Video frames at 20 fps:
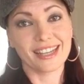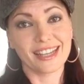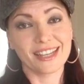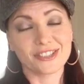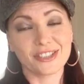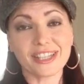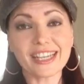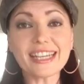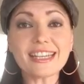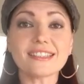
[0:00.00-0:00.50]

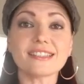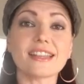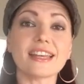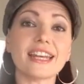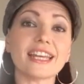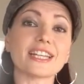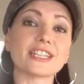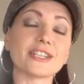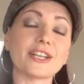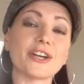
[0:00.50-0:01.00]
So
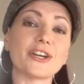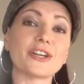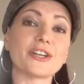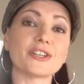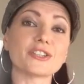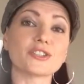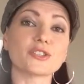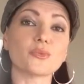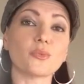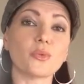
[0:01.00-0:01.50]
kinesthetic
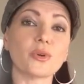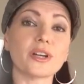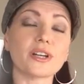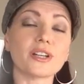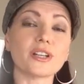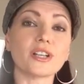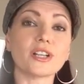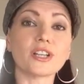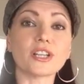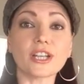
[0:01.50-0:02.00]
learners
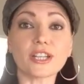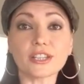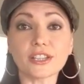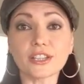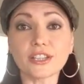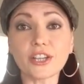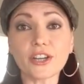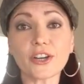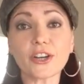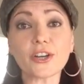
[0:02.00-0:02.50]
will
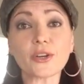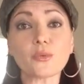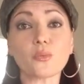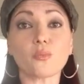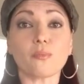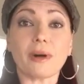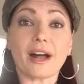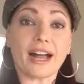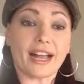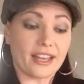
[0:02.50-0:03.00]

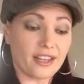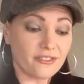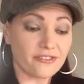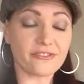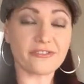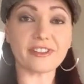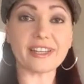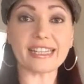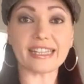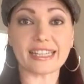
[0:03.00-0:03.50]
learn by
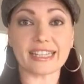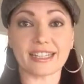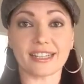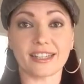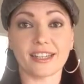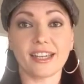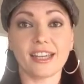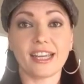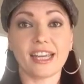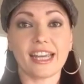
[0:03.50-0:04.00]
feeling.